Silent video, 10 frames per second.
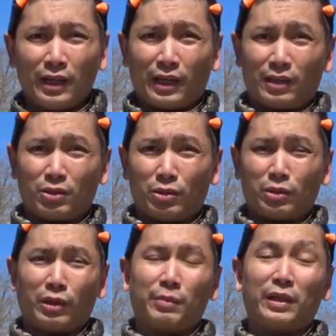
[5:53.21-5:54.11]
And it's
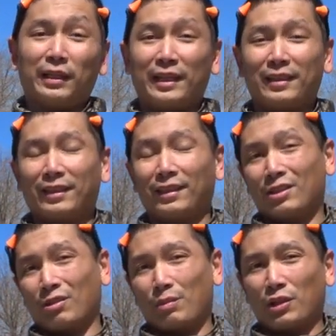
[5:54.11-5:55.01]
also going to be linked in the
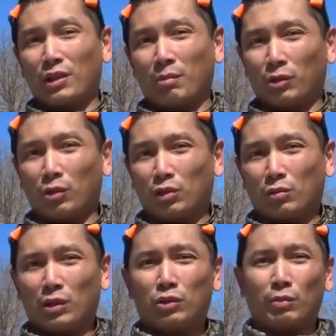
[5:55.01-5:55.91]
description down below
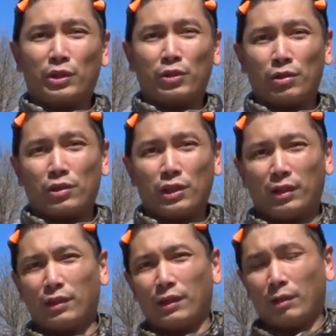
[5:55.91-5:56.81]
as well. So be sure to
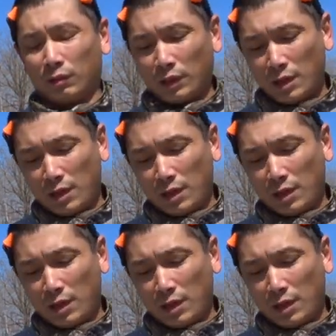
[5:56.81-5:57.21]
check that out.